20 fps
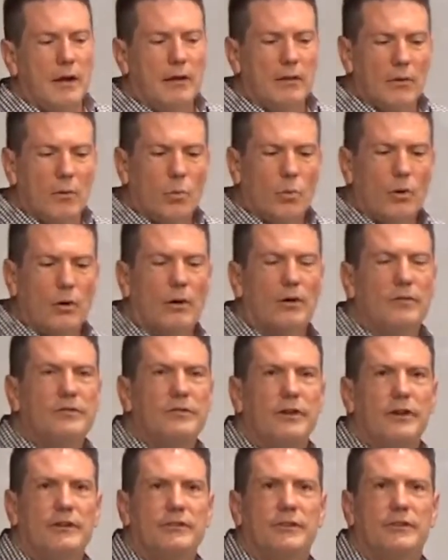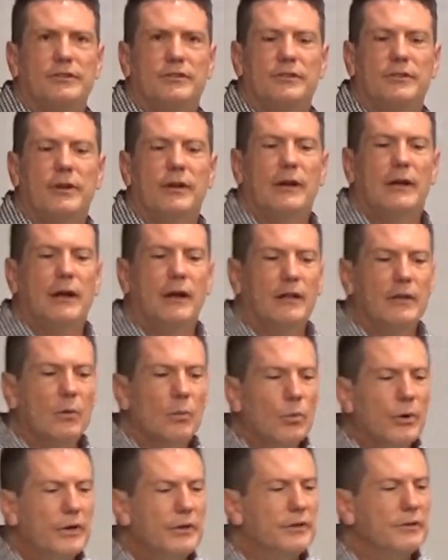the work of Jesus, and the
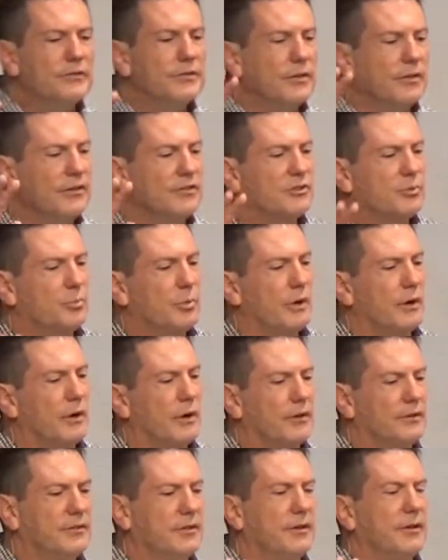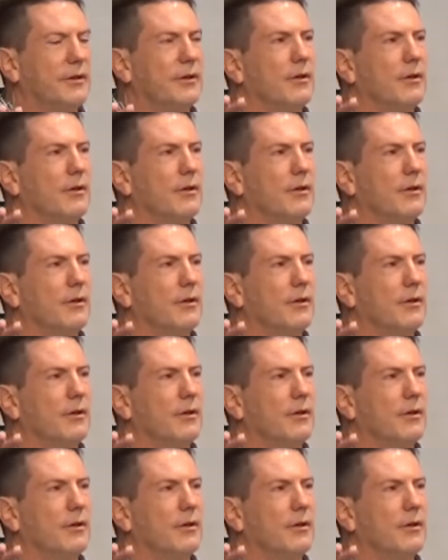witness of the Spirit